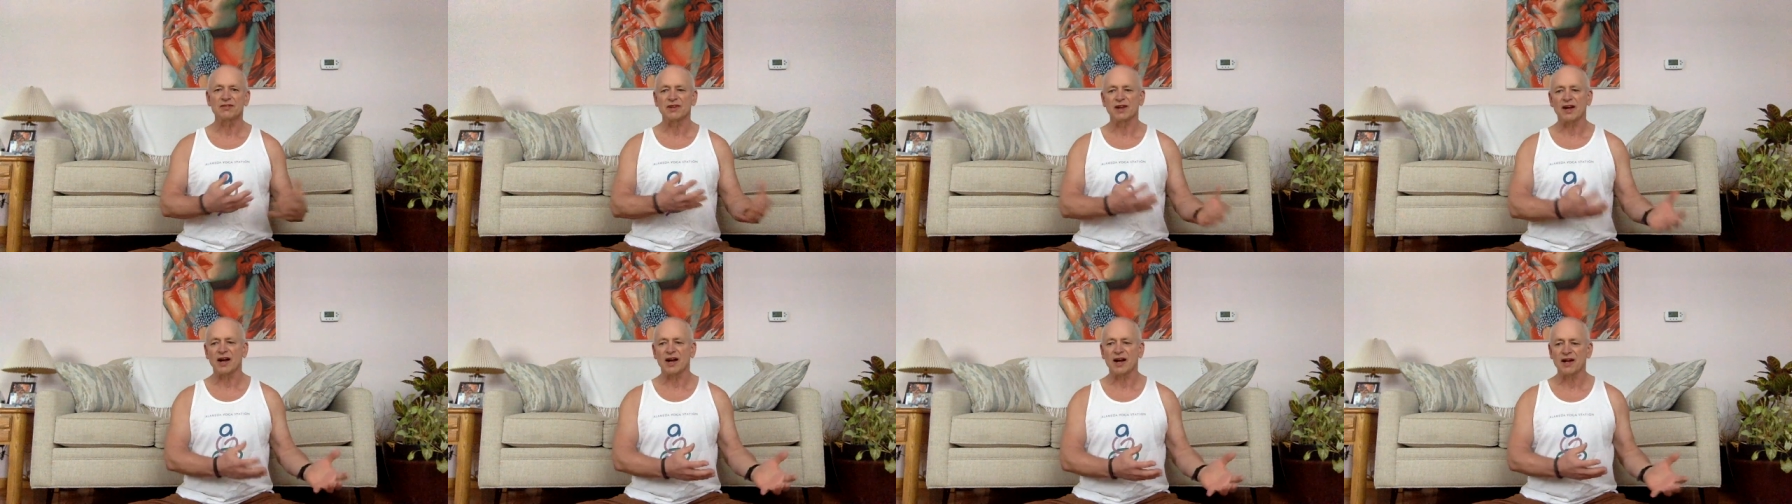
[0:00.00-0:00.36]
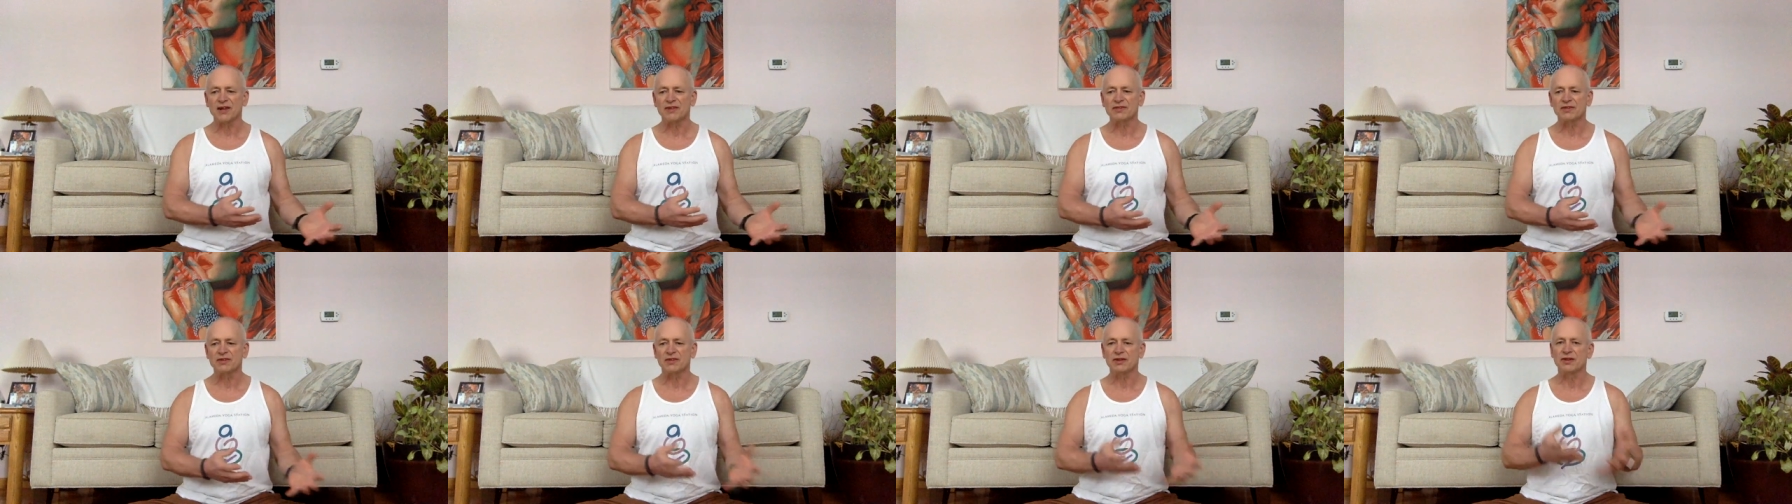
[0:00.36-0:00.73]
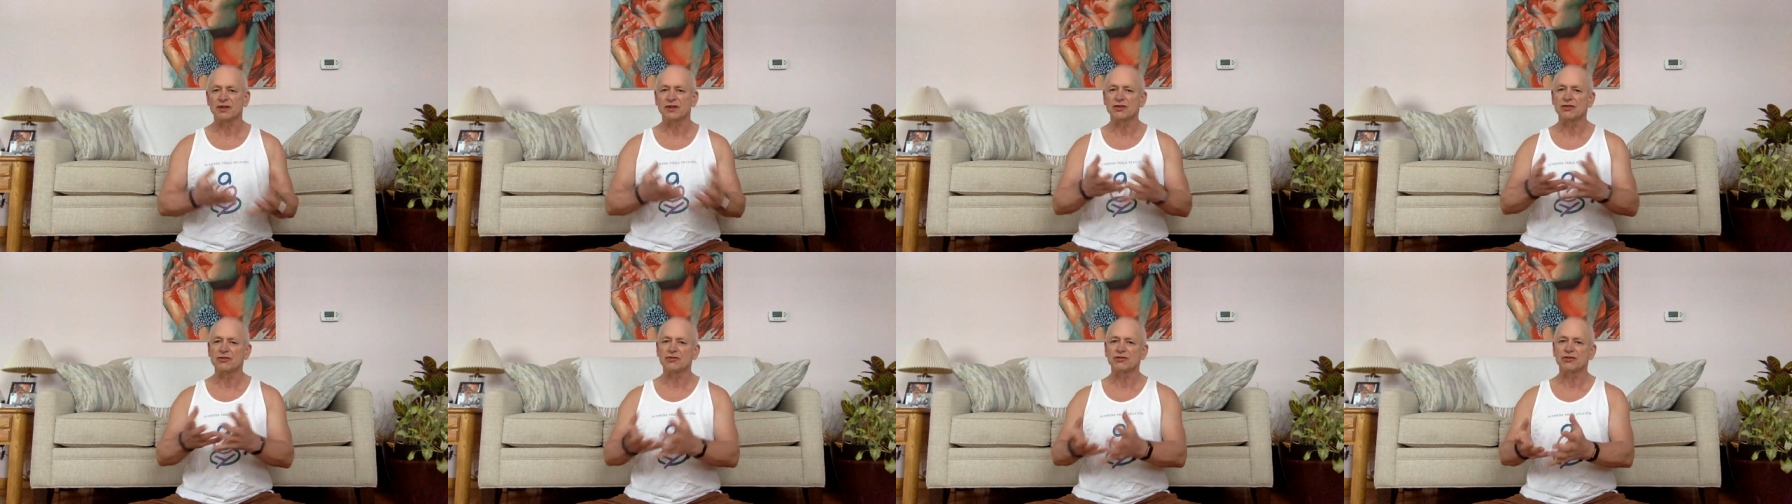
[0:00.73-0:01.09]
the
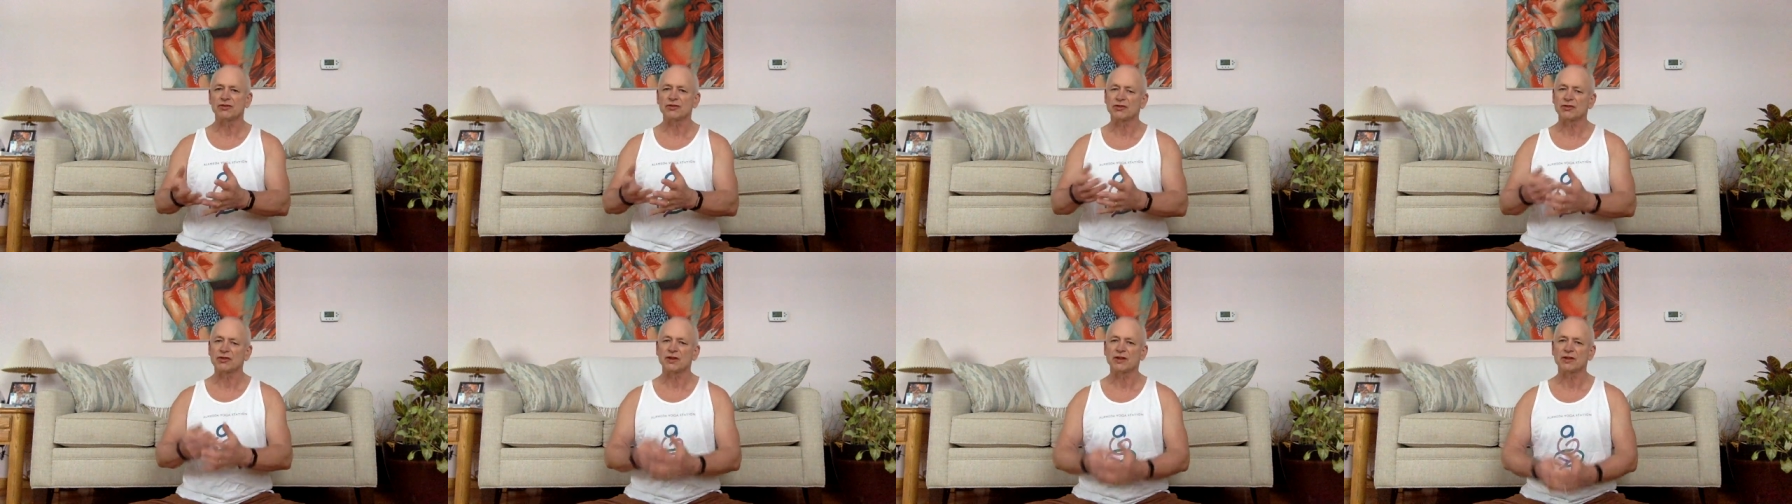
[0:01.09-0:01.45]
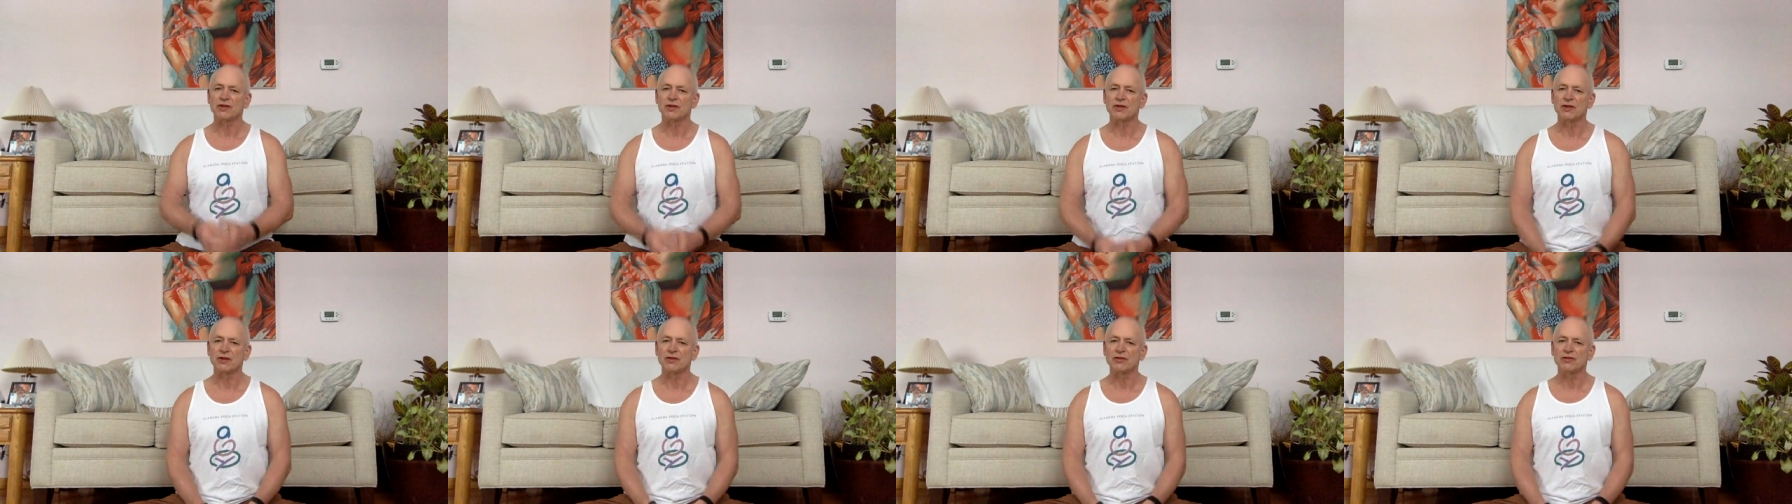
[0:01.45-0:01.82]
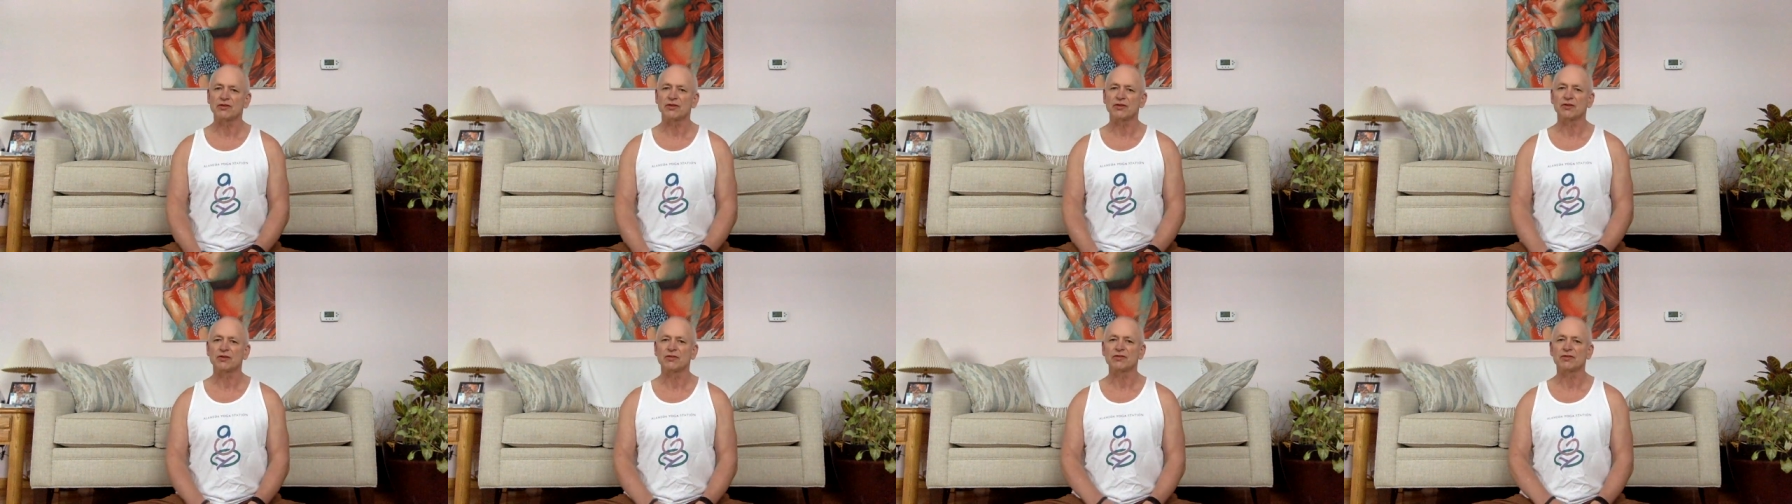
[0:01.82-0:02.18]
asana, just like these
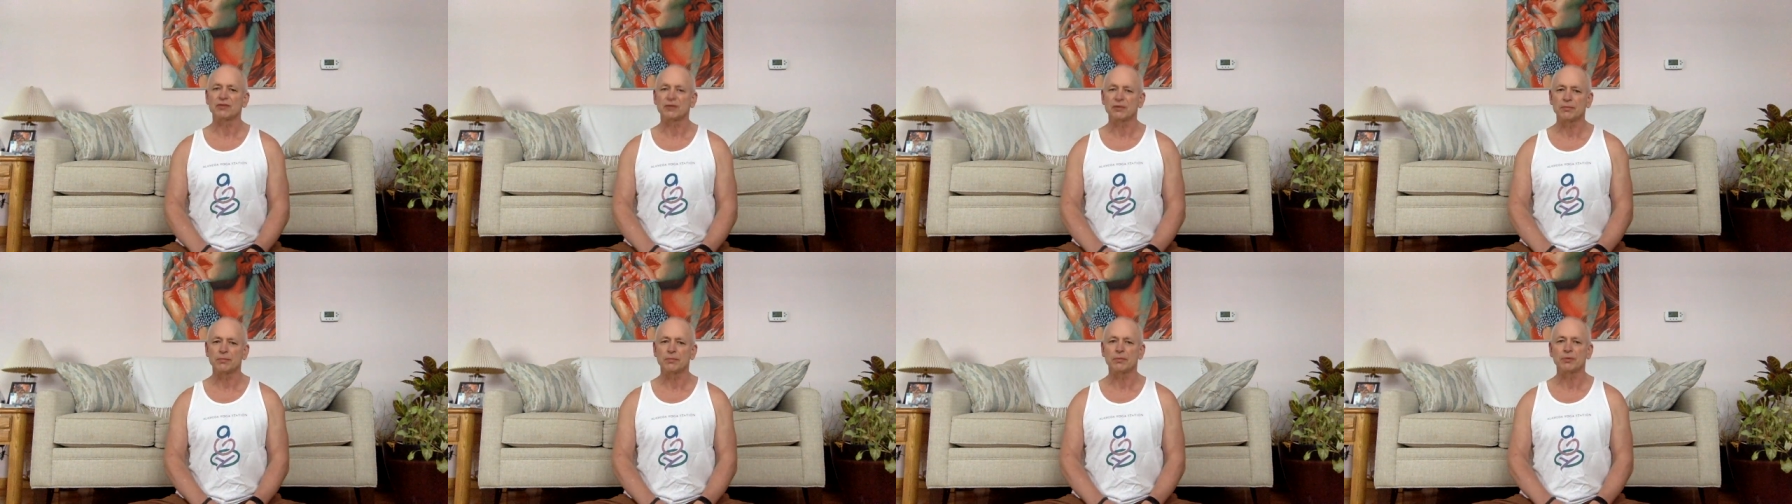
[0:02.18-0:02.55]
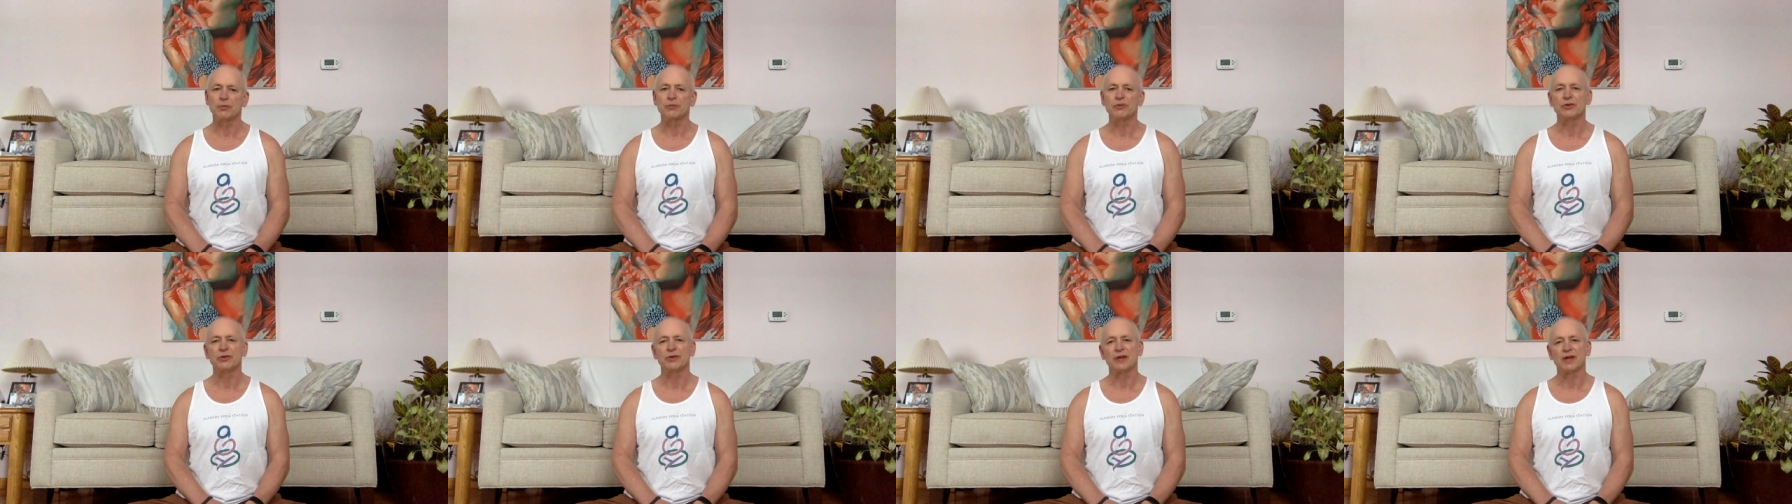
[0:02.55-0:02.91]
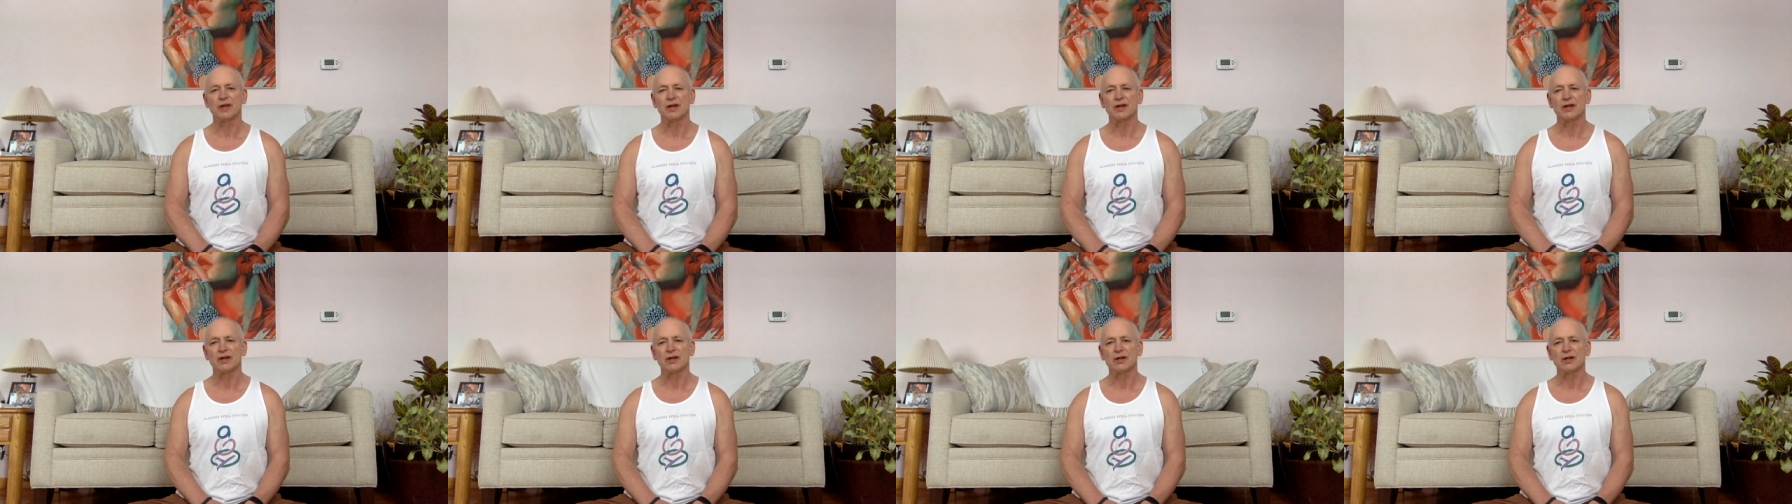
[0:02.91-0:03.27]
are simple to
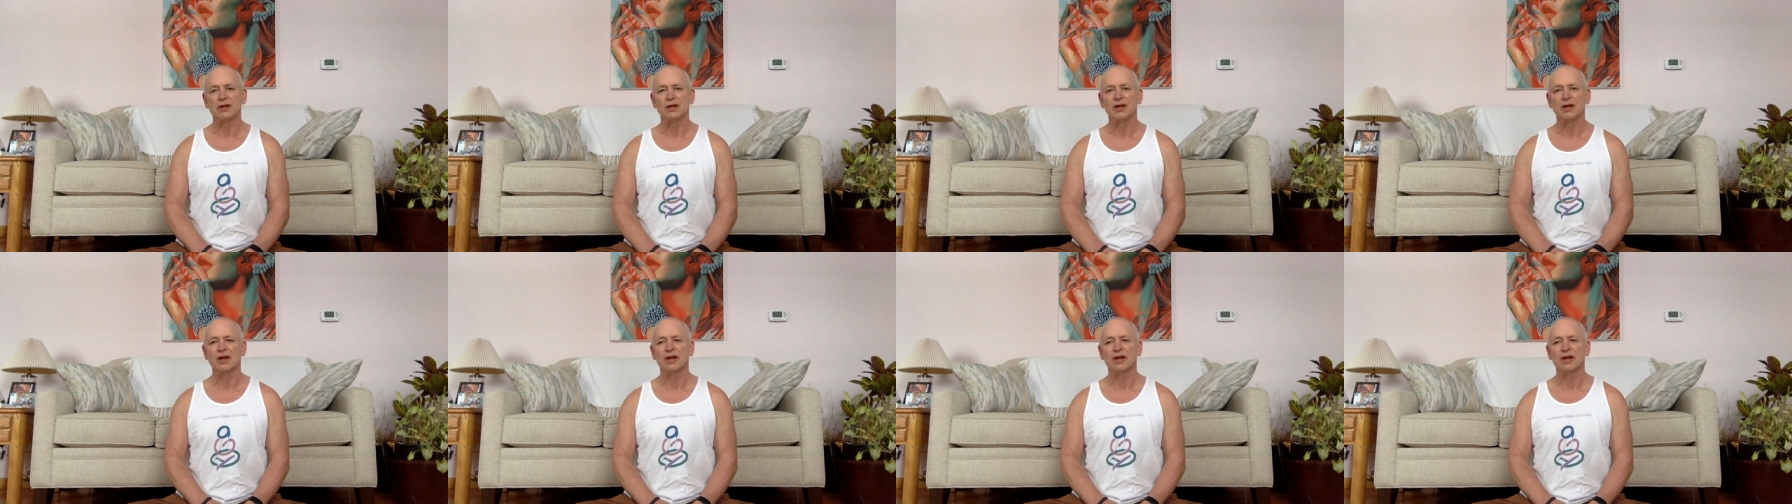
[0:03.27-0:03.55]
get in